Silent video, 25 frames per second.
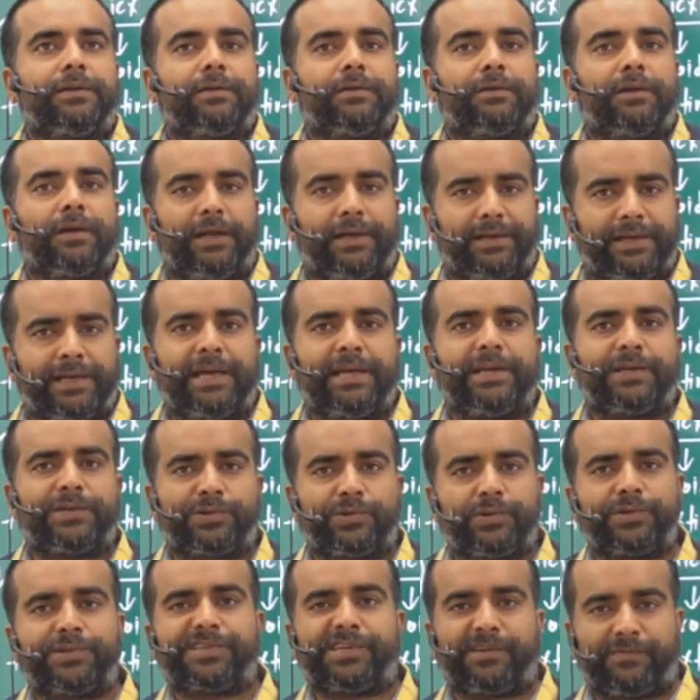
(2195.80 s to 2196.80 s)
and
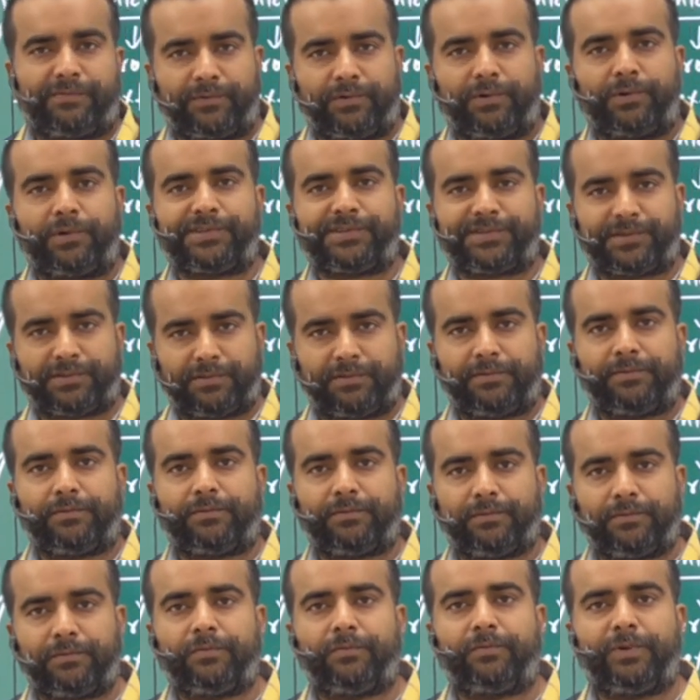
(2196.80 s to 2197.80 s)
dinosaurs of course
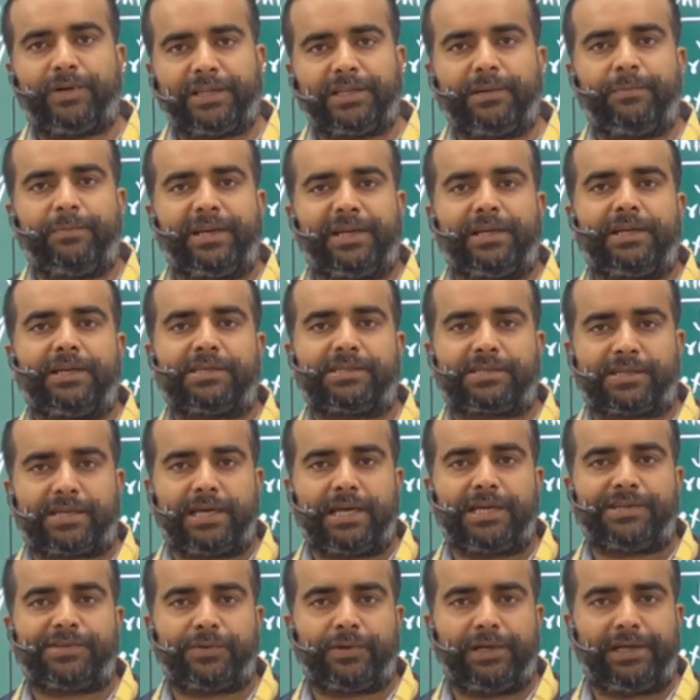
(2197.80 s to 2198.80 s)
were the biggest
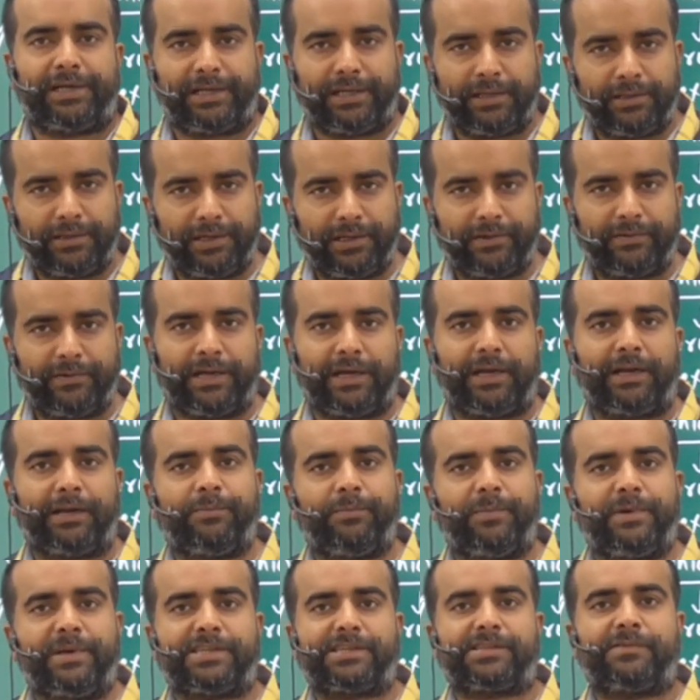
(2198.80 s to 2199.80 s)
casualty, they had
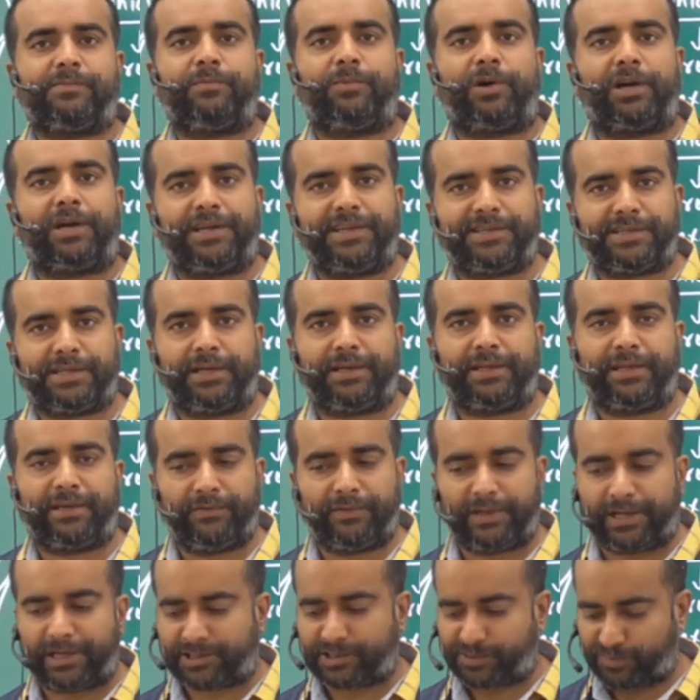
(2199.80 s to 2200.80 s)
massive bodies and they
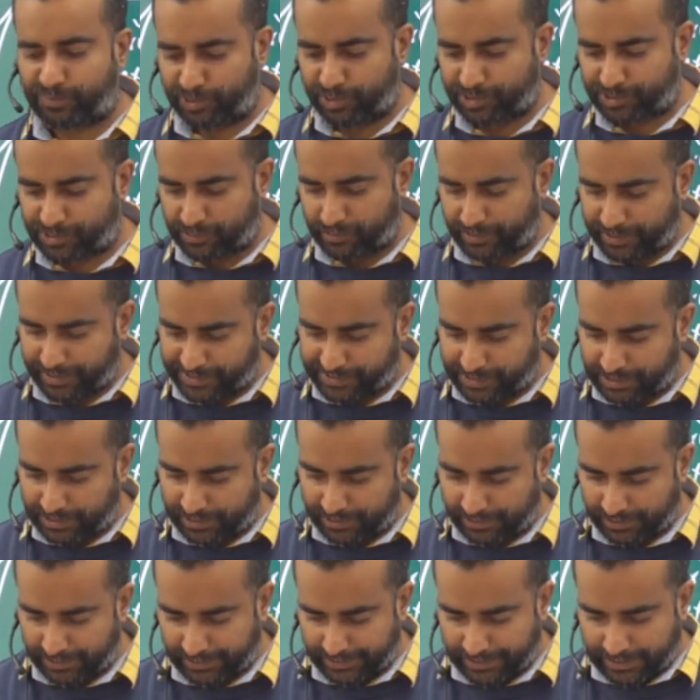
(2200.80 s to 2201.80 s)
were exposed to this thing,
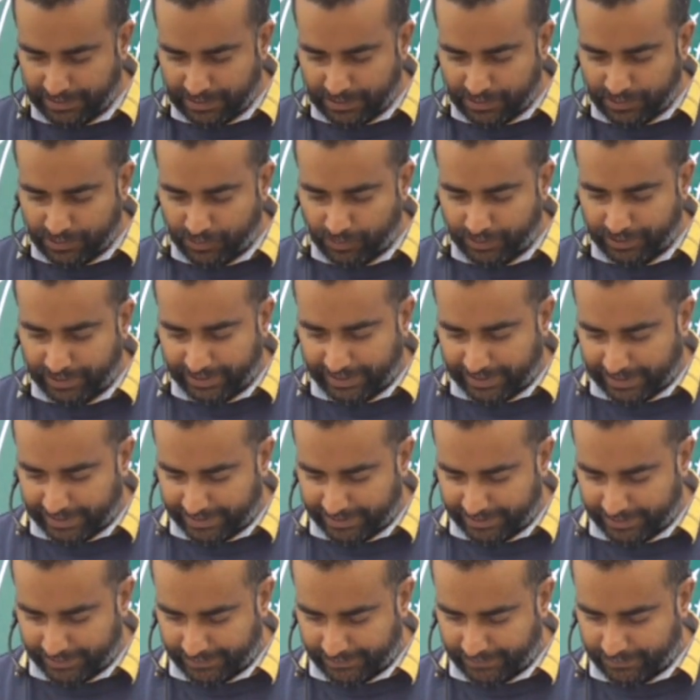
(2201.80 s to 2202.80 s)
so they
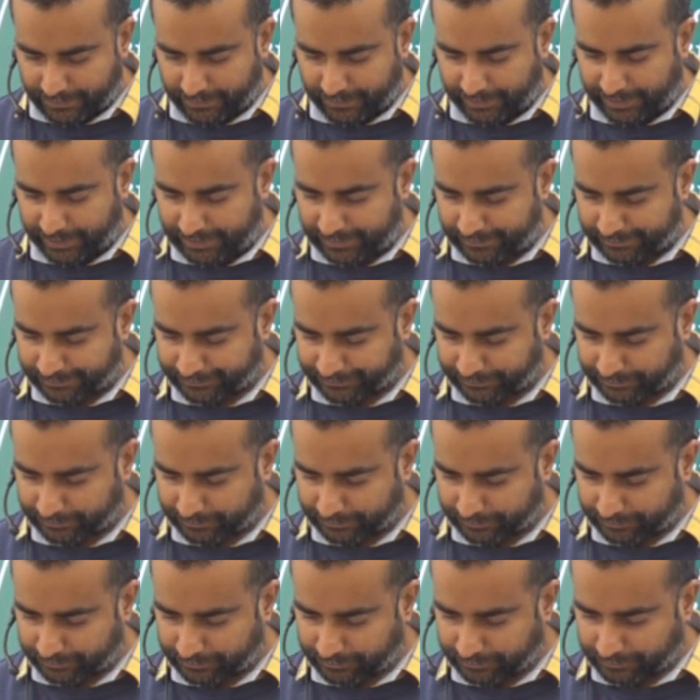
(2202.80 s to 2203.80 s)
died, okay.
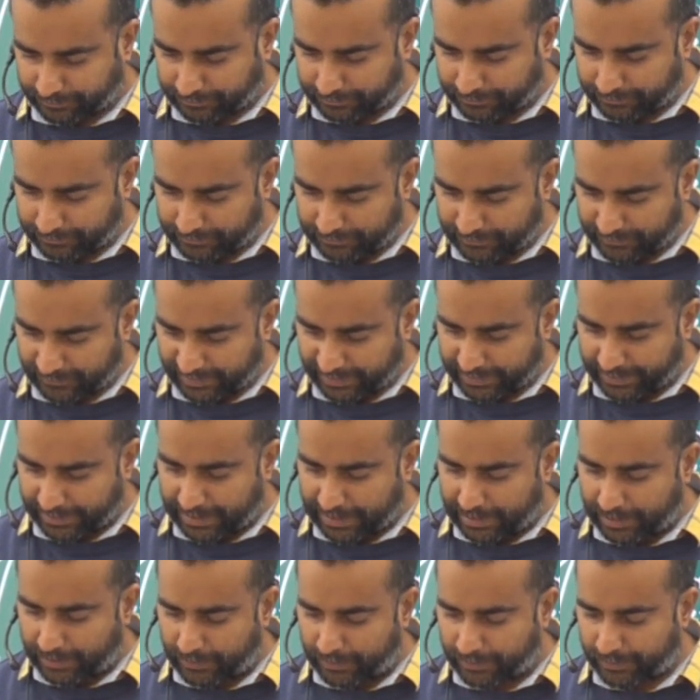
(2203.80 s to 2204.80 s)

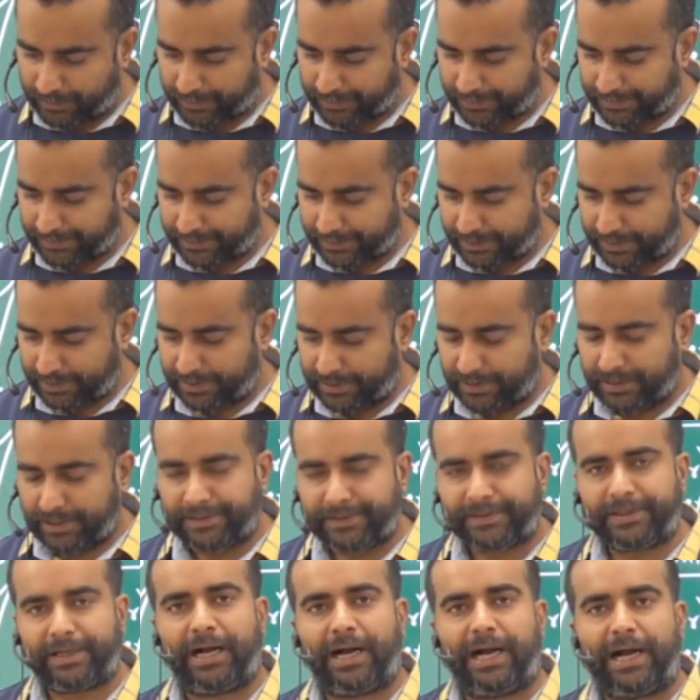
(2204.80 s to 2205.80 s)
Now
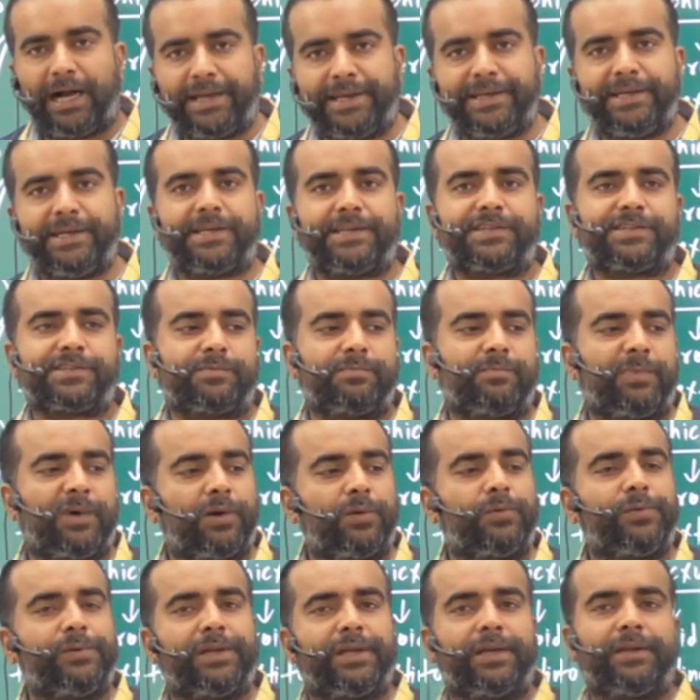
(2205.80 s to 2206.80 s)
the highest
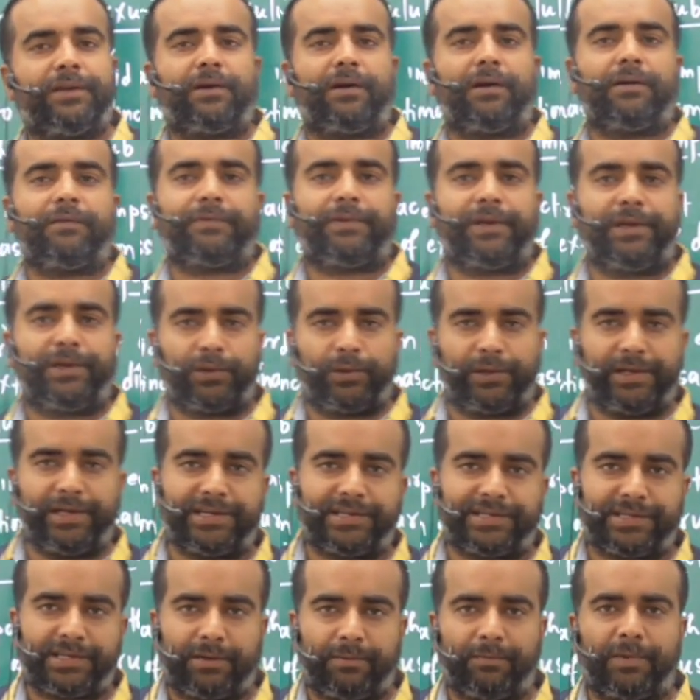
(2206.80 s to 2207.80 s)
mountain of
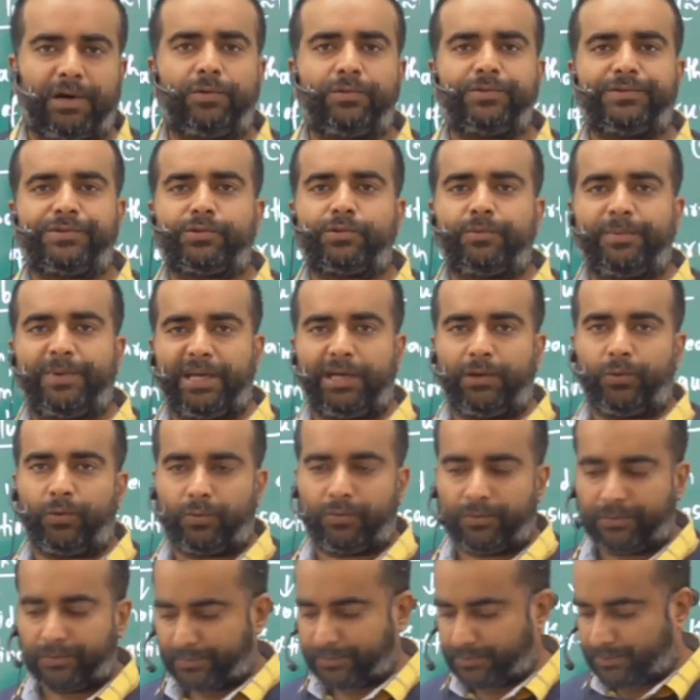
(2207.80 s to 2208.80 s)
Indonesia, Mount Semeru,
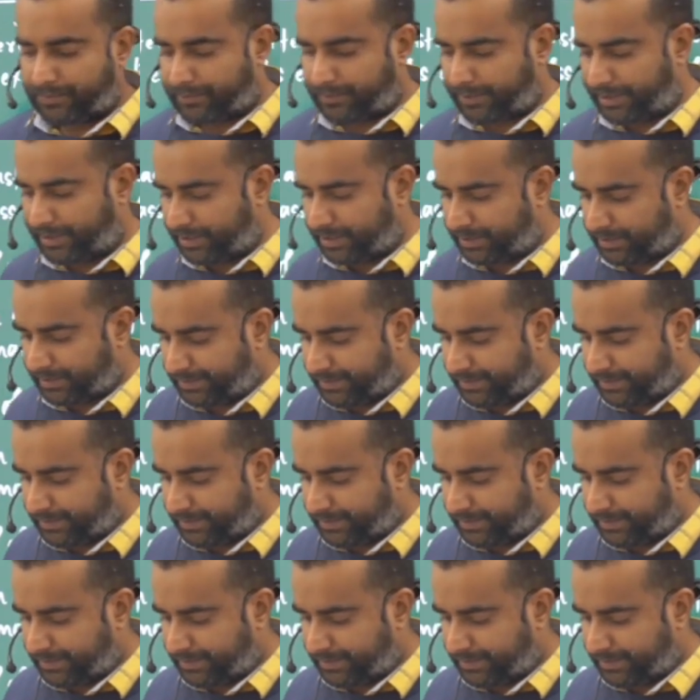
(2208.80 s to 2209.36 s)
okay,